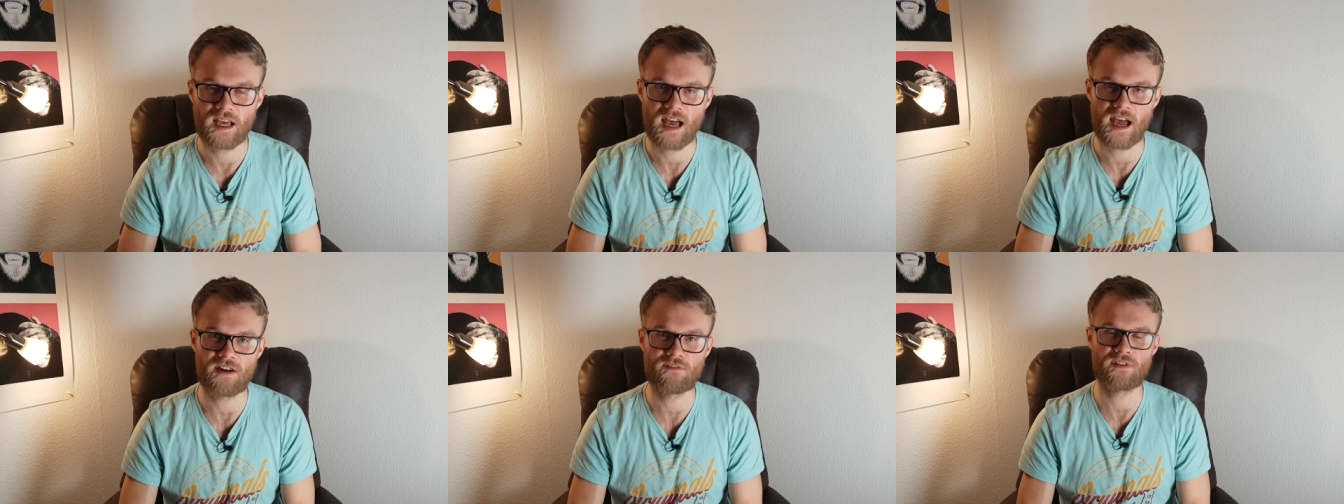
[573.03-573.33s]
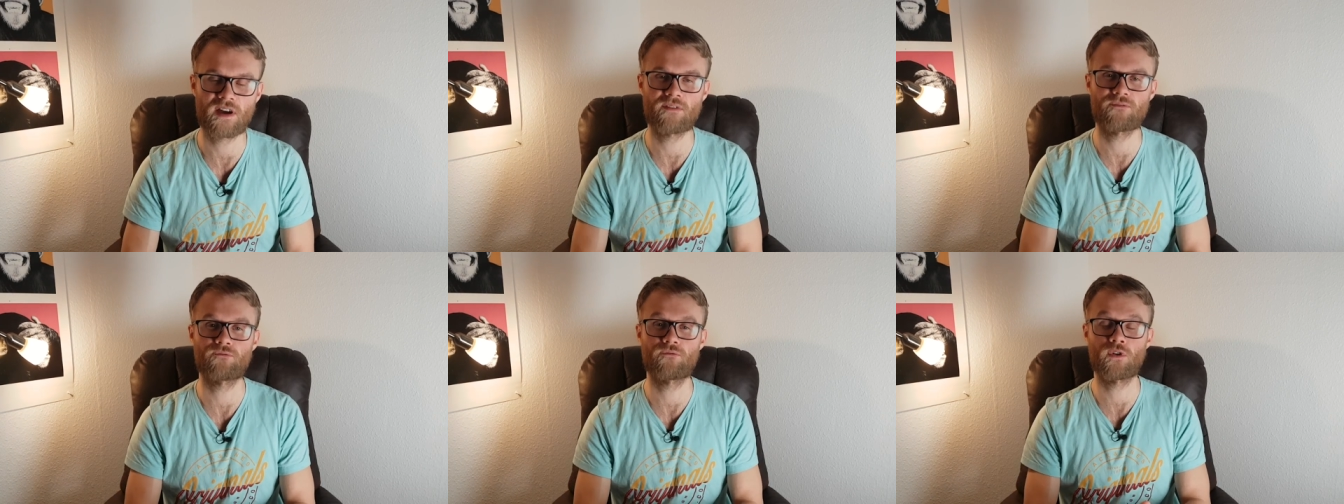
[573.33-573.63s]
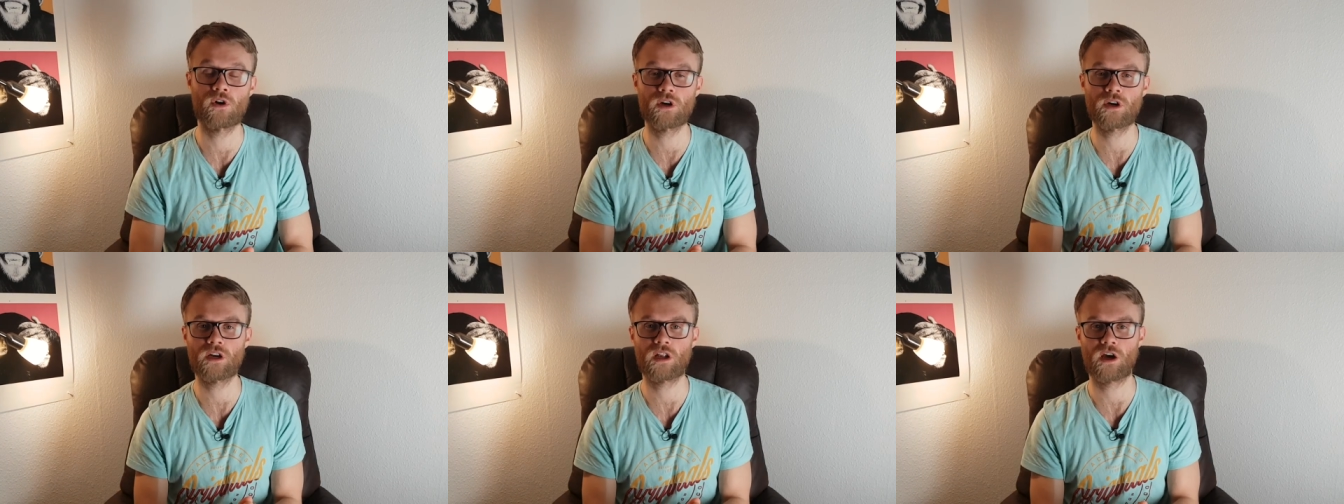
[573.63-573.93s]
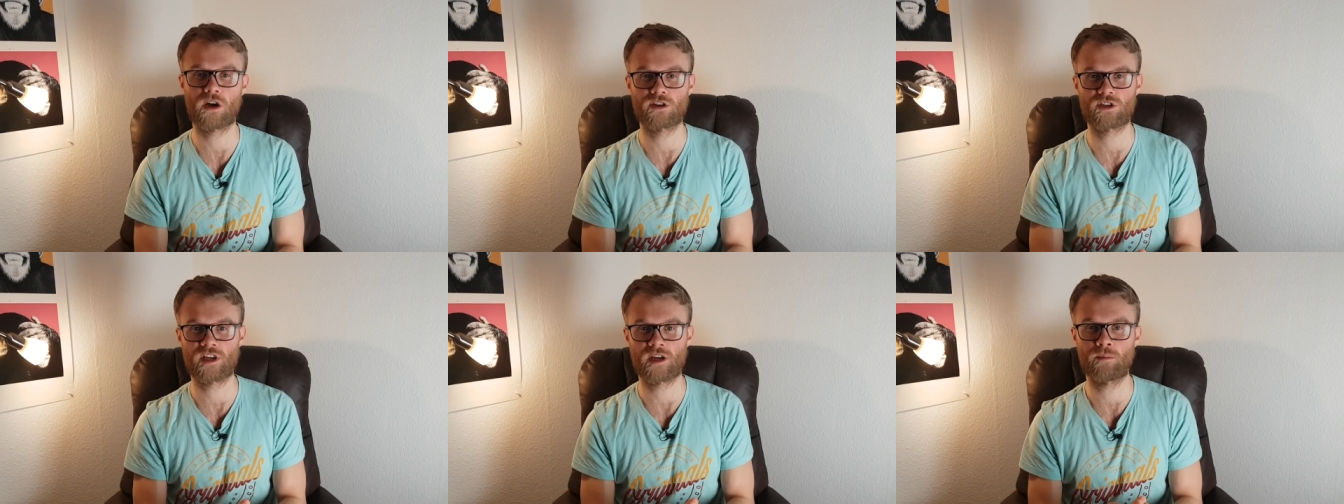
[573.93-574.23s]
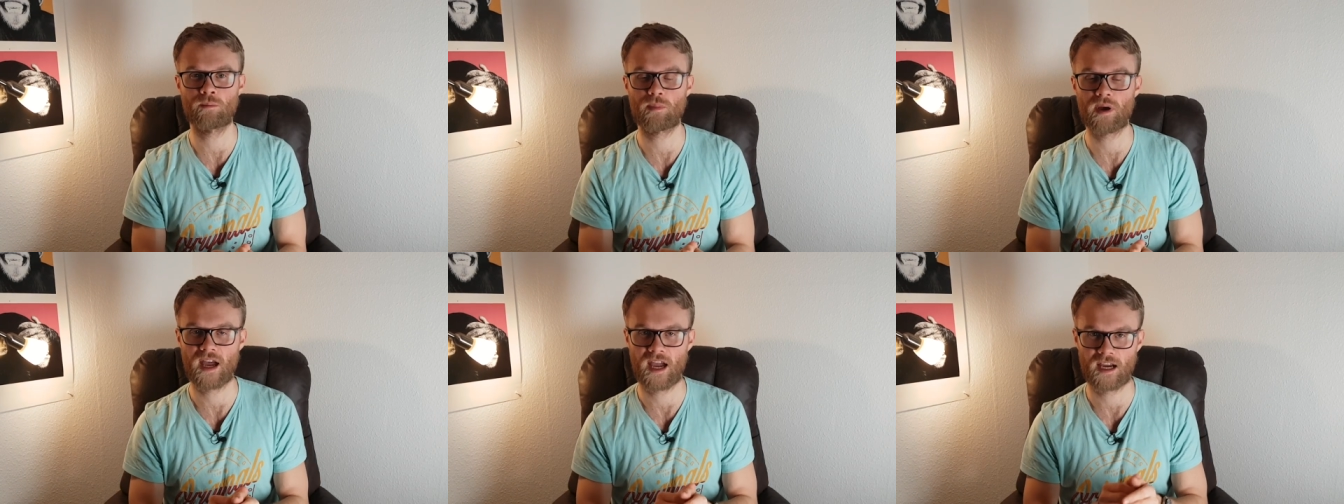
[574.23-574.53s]
have a very large
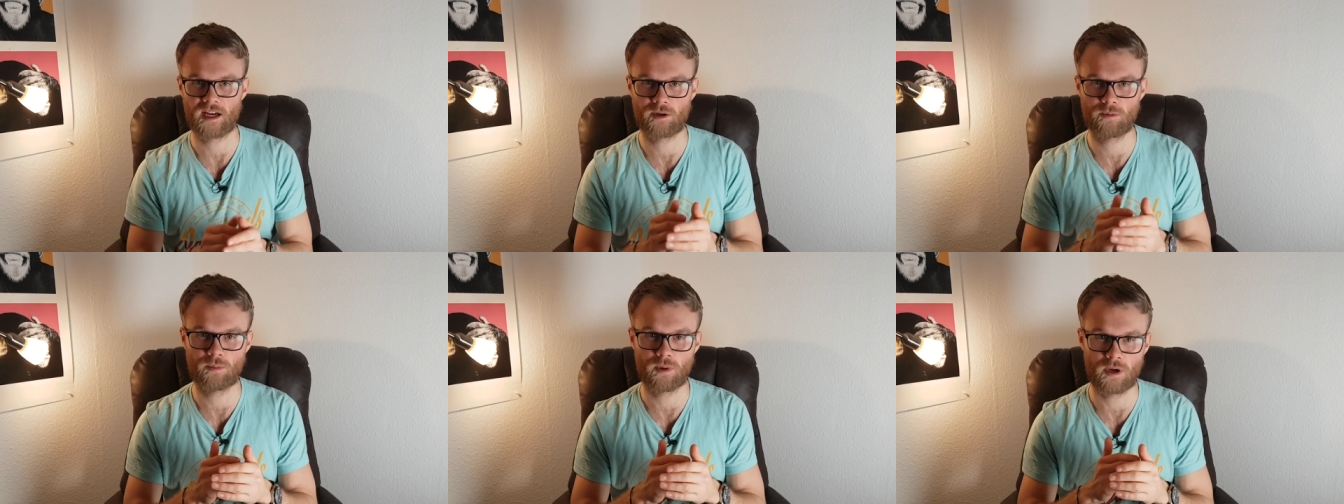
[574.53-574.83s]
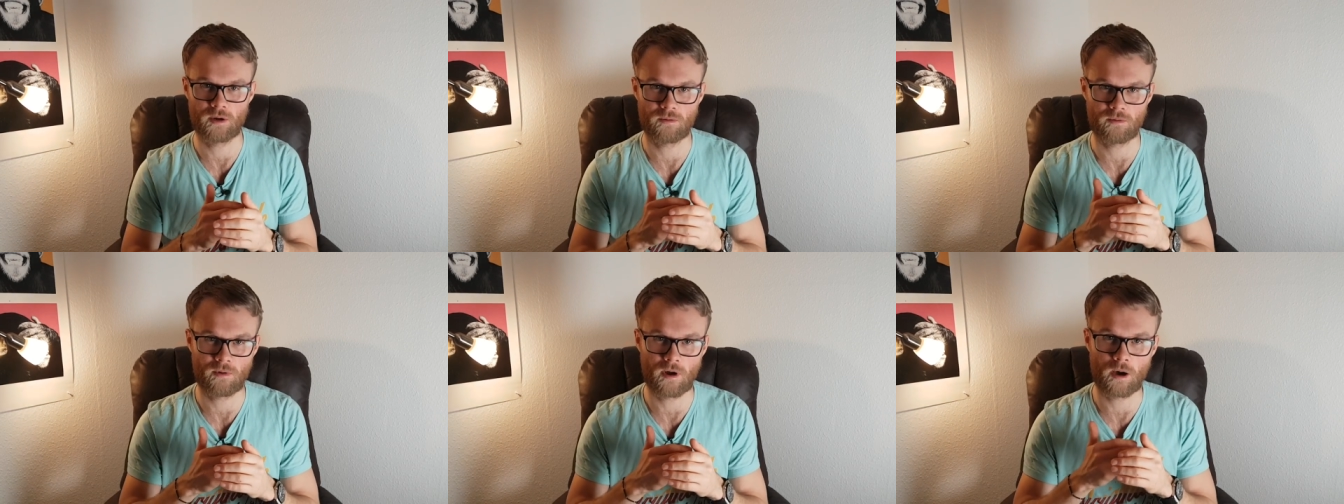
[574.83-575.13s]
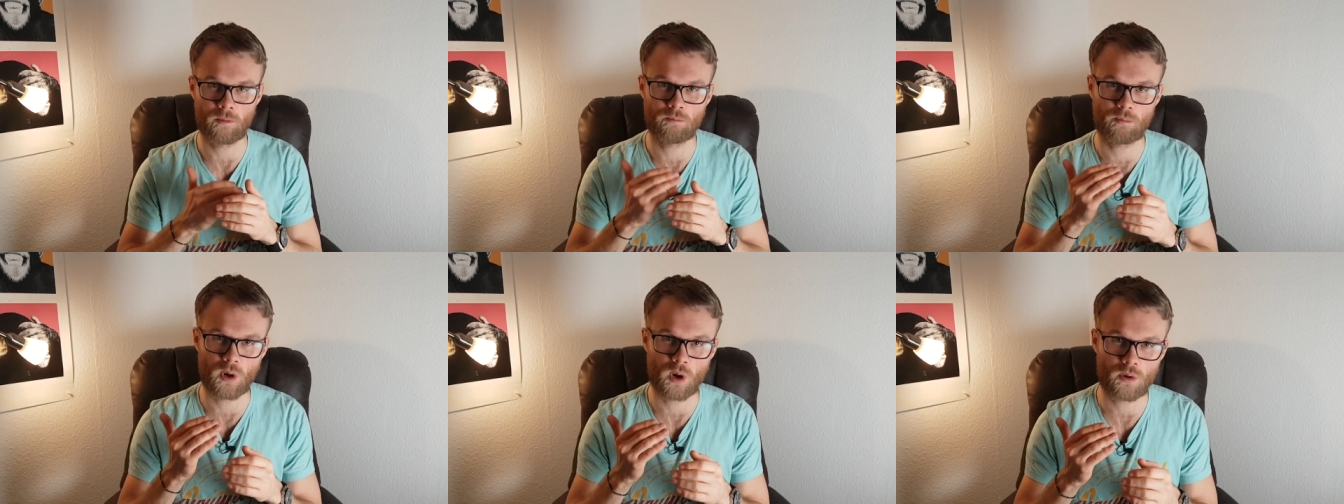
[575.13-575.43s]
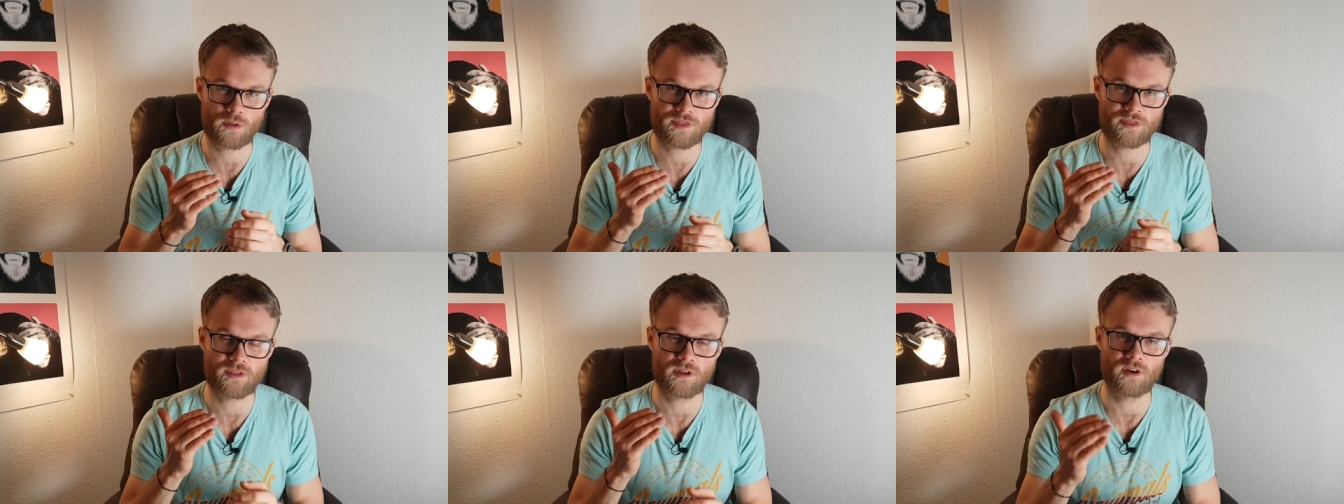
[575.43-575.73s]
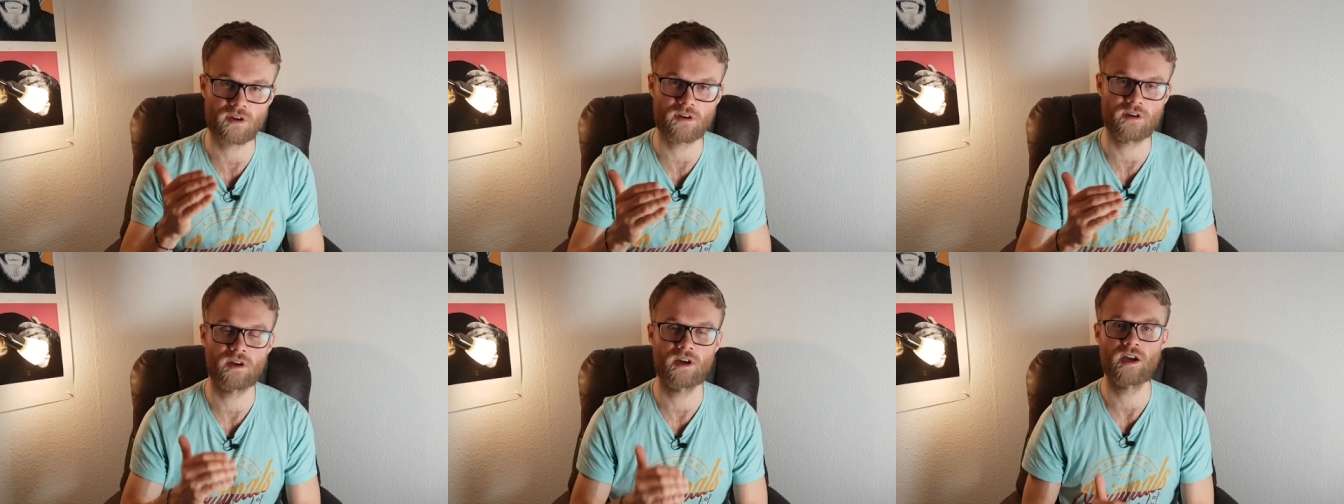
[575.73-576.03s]
impact, but on both
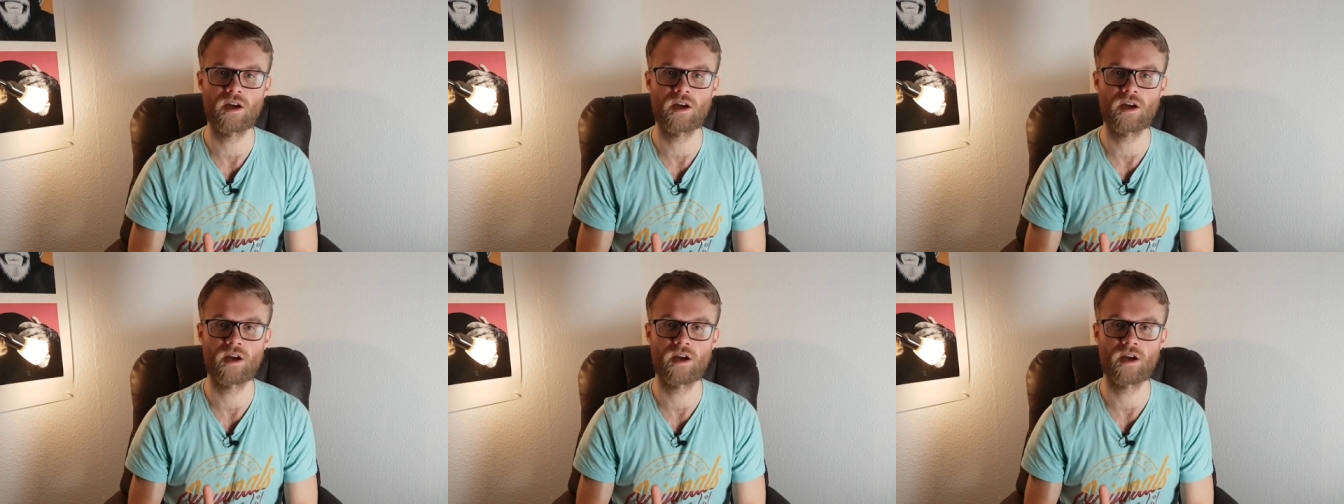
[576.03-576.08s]
the